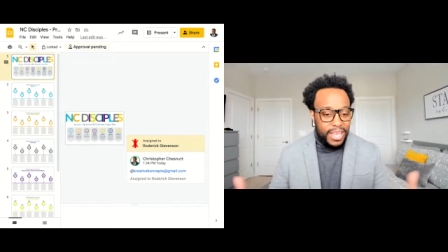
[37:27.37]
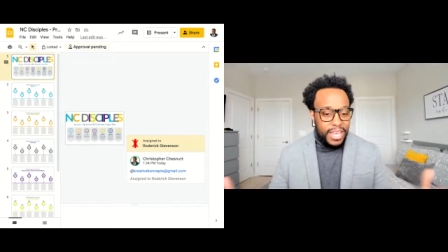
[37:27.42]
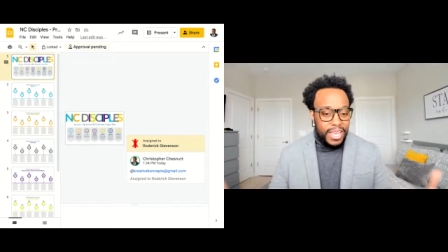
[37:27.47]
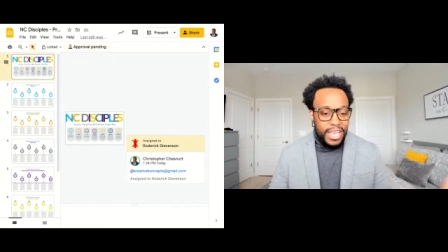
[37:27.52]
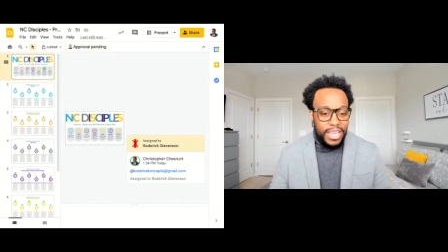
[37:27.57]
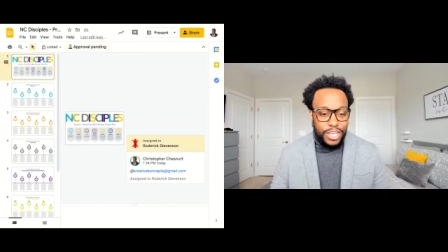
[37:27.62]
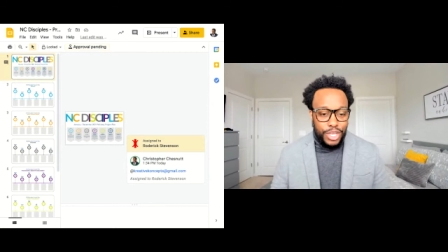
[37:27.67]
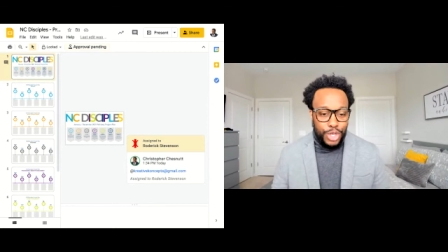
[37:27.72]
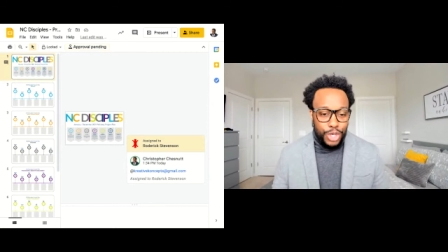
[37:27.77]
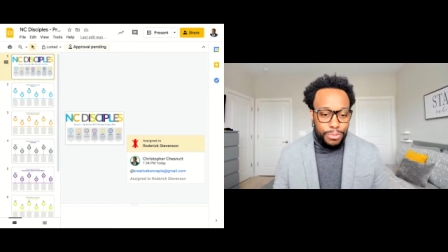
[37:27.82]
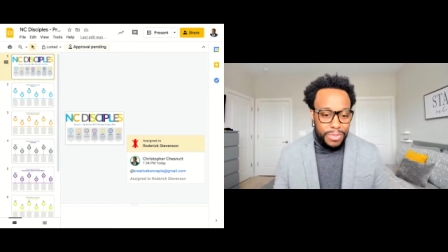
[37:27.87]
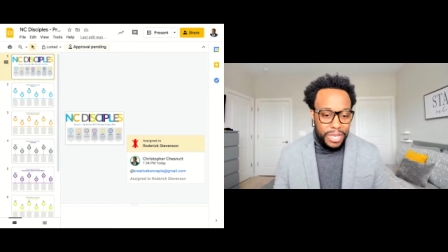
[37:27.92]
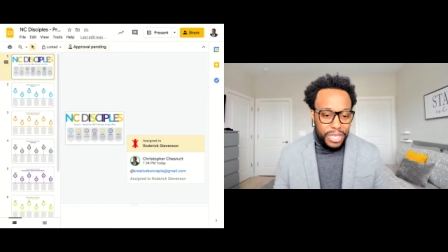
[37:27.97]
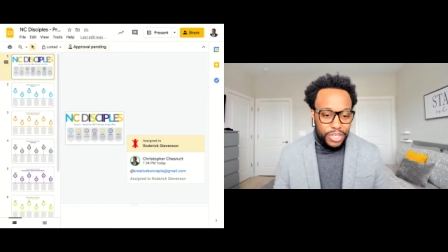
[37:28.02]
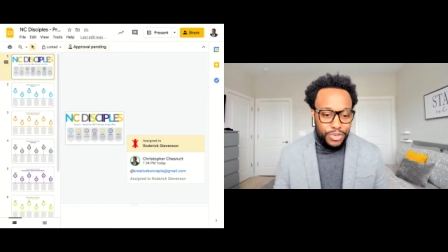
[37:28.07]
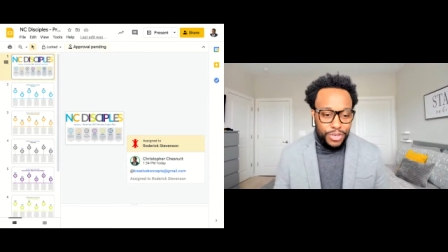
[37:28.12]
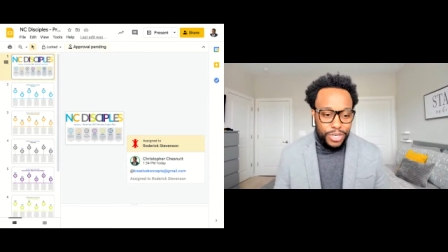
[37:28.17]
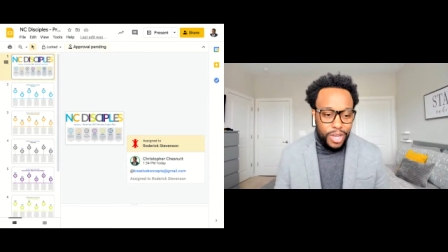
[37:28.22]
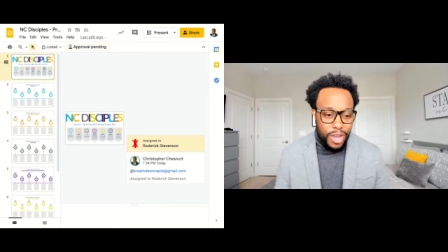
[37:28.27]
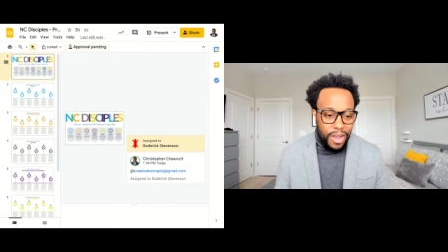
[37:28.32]
in your
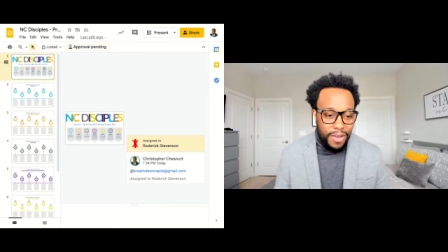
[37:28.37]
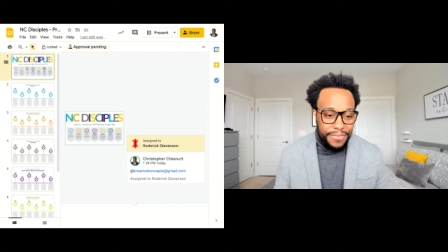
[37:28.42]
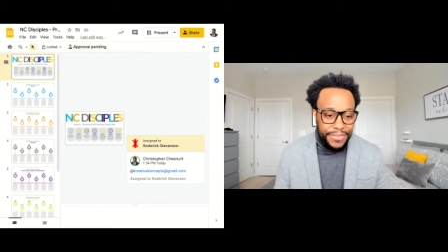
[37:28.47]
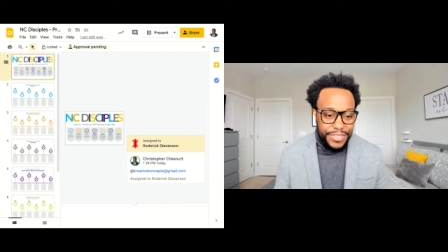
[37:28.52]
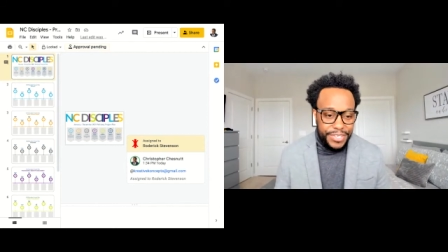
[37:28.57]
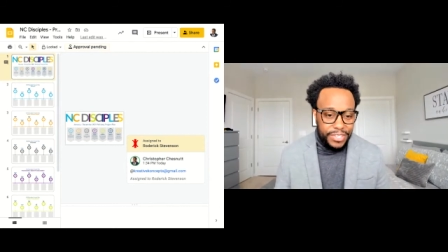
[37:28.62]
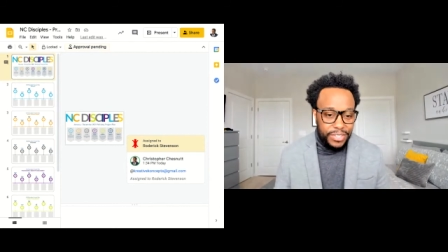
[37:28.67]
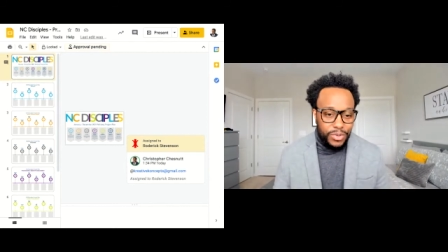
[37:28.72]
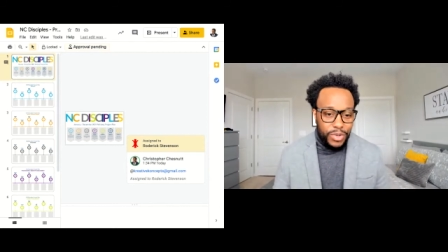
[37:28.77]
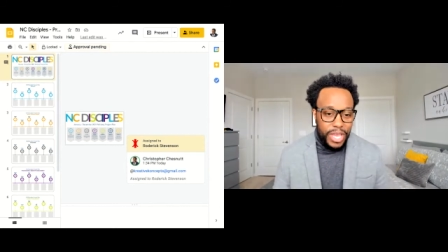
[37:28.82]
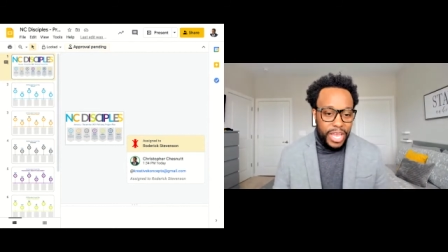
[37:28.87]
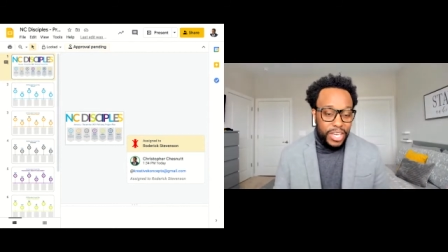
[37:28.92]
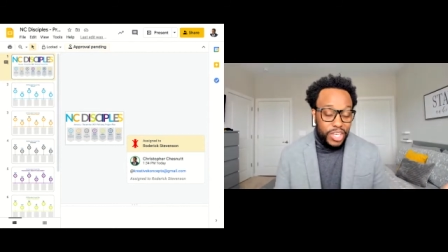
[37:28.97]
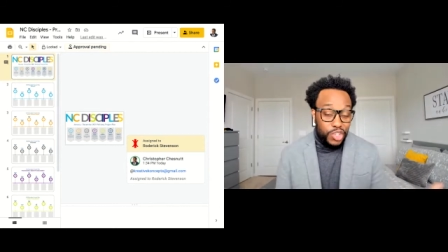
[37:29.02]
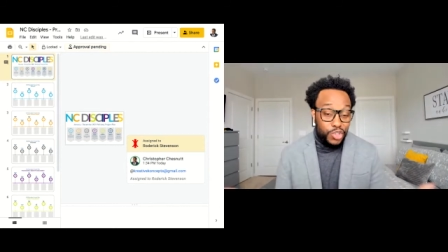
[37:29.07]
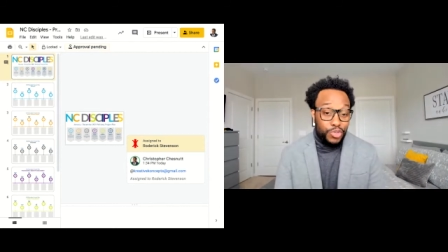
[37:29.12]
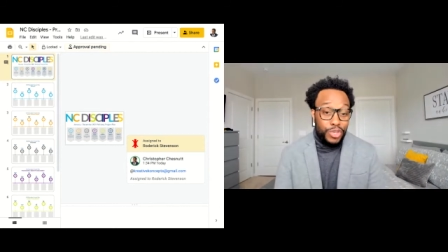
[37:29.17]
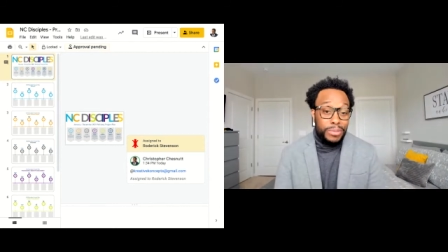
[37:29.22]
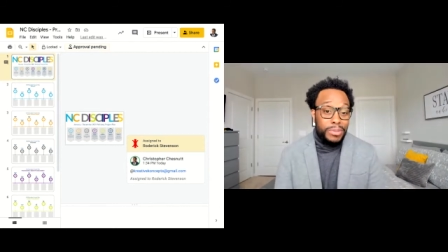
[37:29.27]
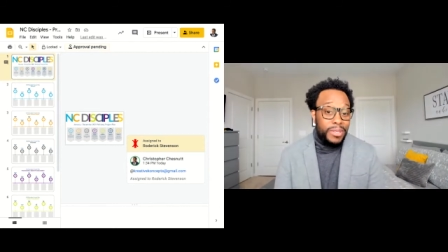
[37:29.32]
ministry offices
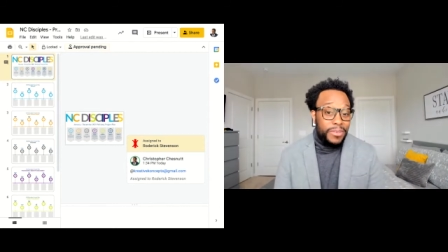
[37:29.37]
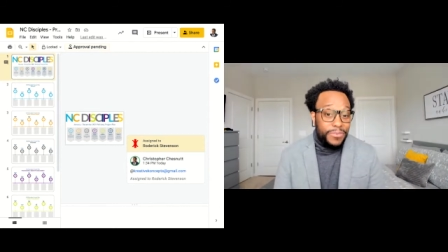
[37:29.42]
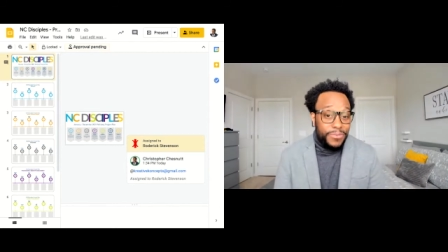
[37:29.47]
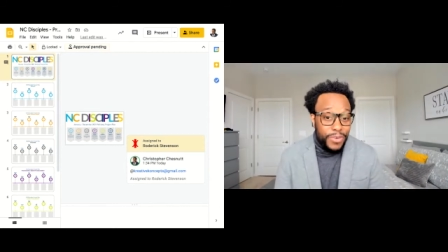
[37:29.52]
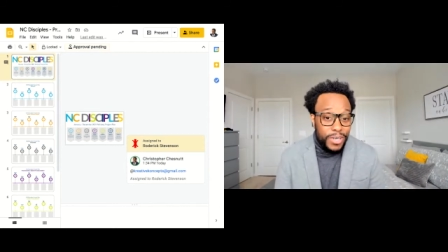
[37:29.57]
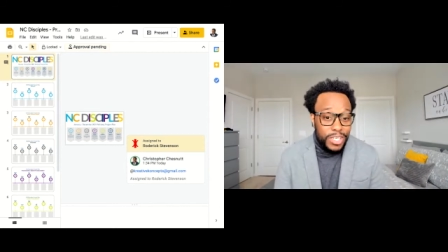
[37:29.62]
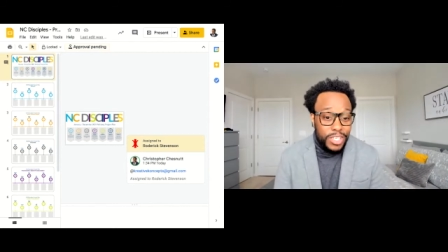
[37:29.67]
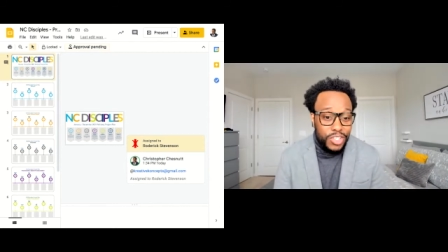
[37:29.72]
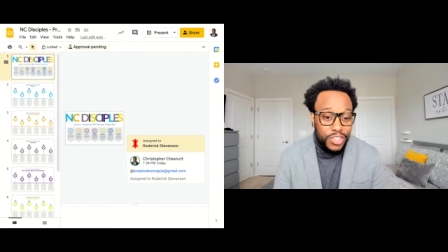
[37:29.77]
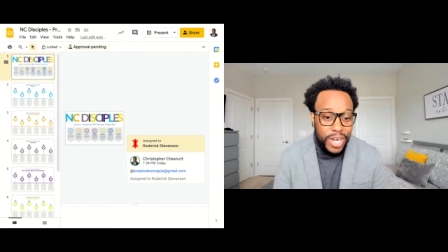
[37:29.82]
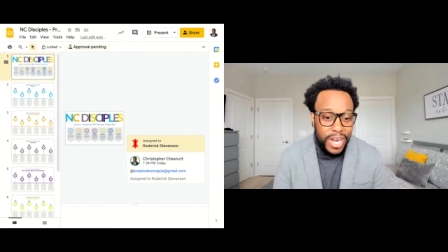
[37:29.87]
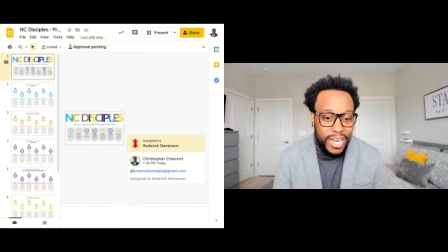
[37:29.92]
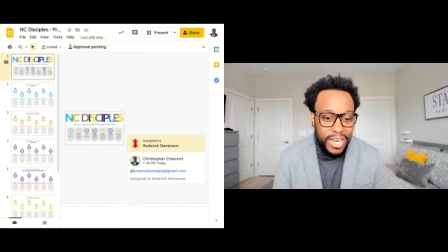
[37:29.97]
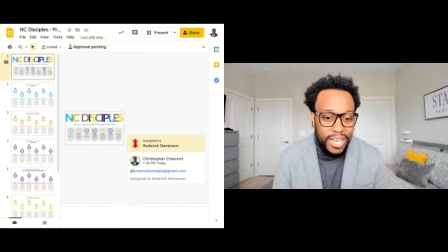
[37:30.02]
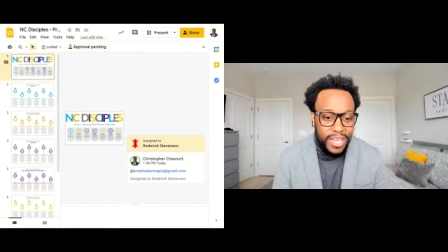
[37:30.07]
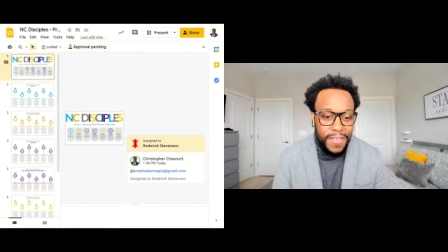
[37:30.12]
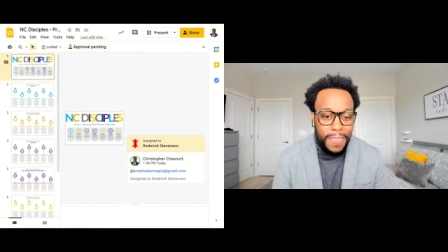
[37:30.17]
extremely frustrated